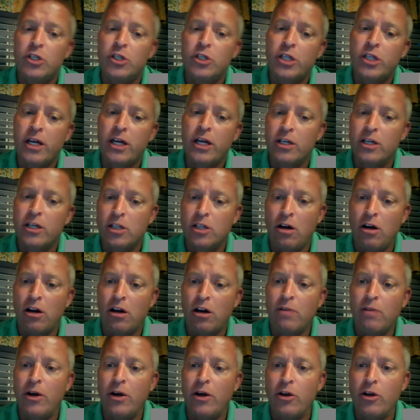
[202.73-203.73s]
kind of
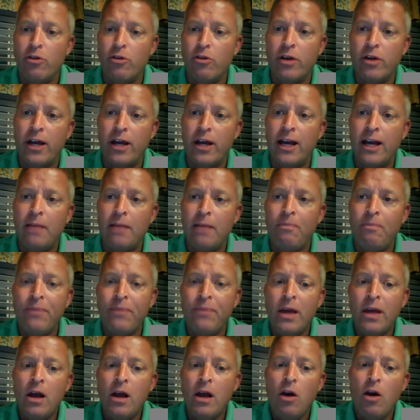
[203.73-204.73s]
talk about your game,
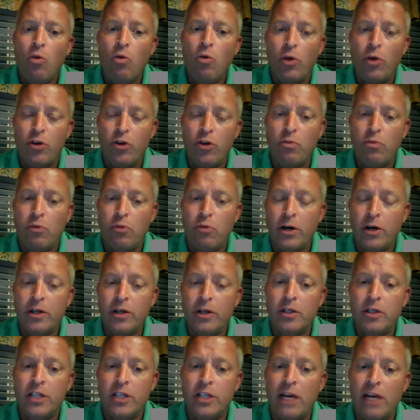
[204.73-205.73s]
what you bring to
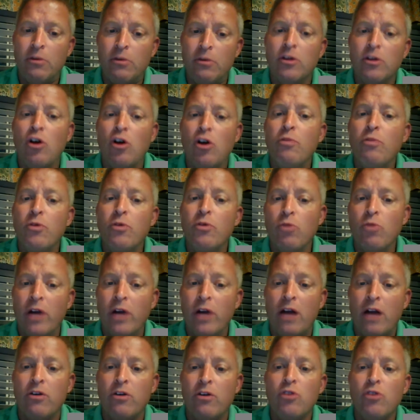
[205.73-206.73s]
the table, and
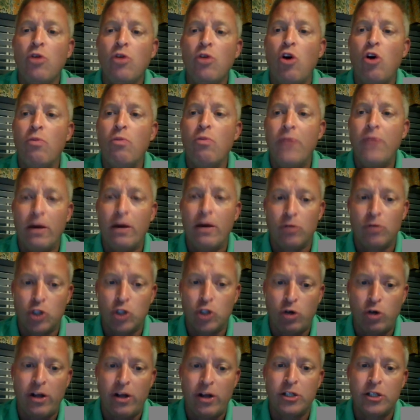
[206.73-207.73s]
how you hope that will
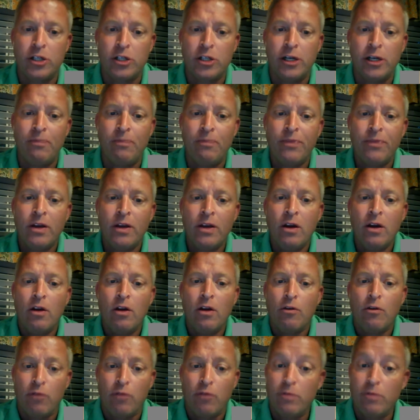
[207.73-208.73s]
translate
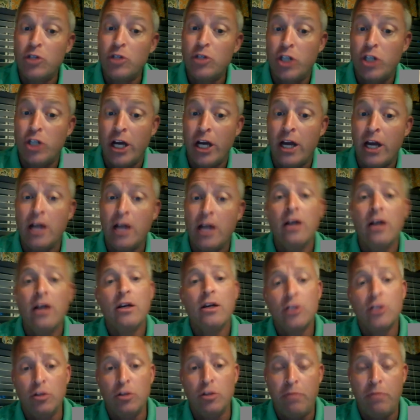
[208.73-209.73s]
from Jay
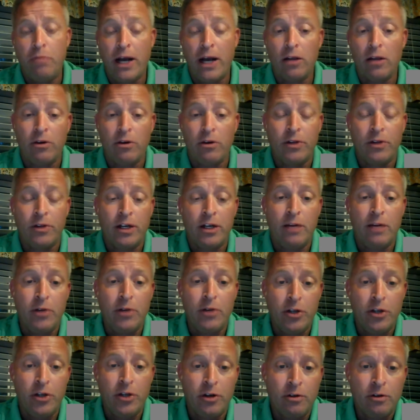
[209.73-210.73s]
to Baylor in the
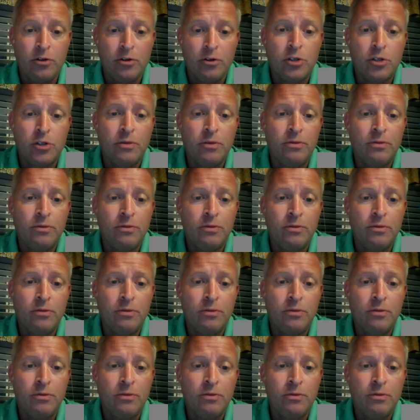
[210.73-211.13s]
coming years.